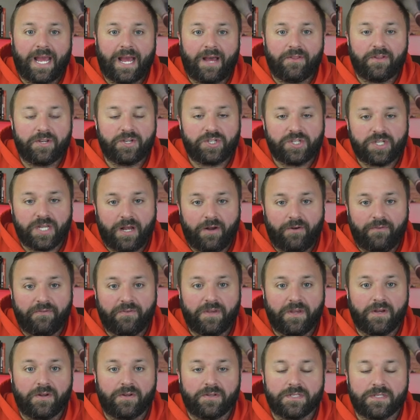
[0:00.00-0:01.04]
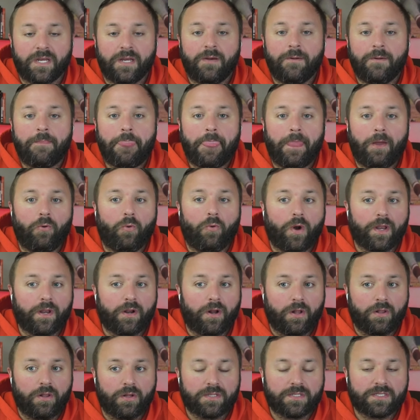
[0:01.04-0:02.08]
how the shell feels, what it
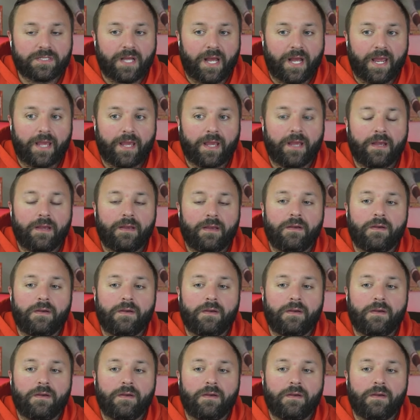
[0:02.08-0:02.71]
all looks like.